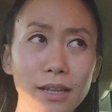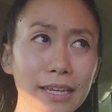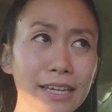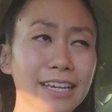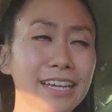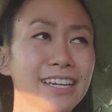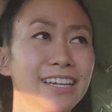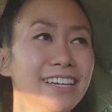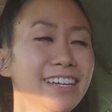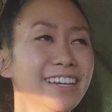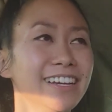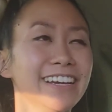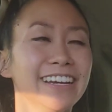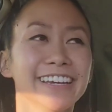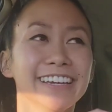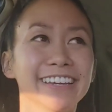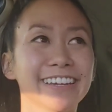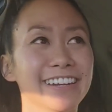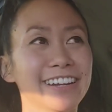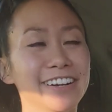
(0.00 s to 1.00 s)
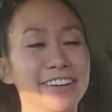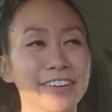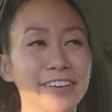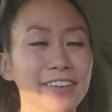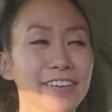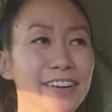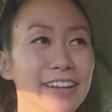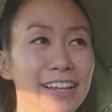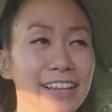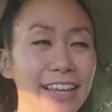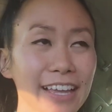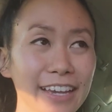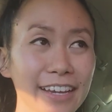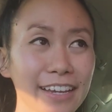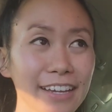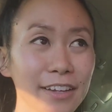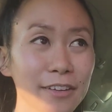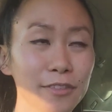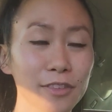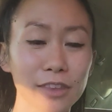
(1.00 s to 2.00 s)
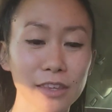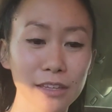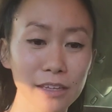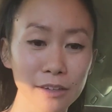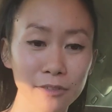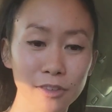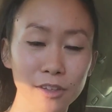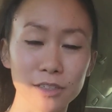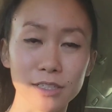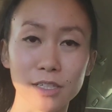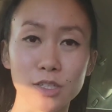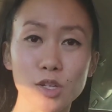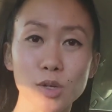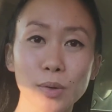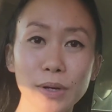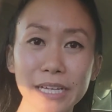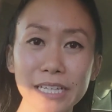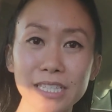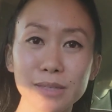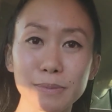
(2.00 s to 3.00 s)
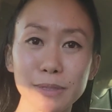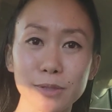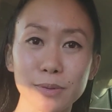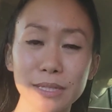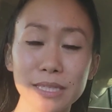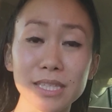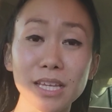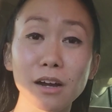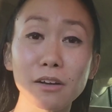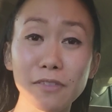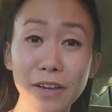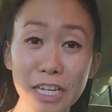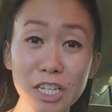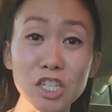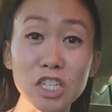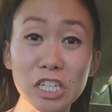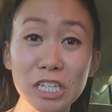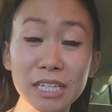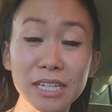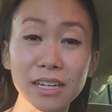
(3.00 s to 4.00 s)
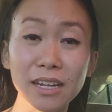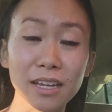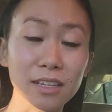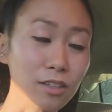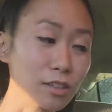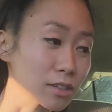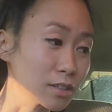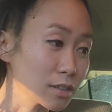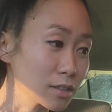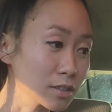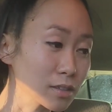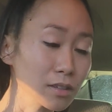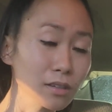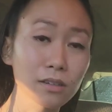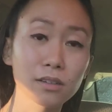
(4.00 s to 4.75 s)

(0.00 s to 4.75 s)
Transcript: Like, you know, like, if there's a choice between salvation and your